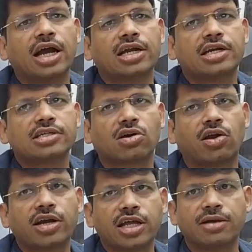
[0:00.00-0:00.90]
and it is
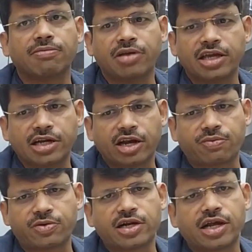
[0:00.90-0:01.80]
already being
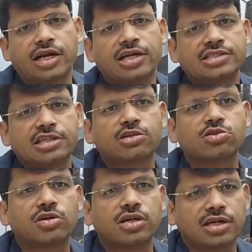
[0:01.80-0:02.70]
adopted and easier
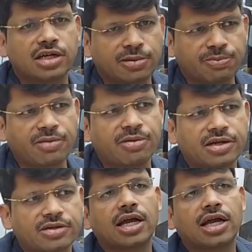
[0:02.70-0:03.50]
to implement.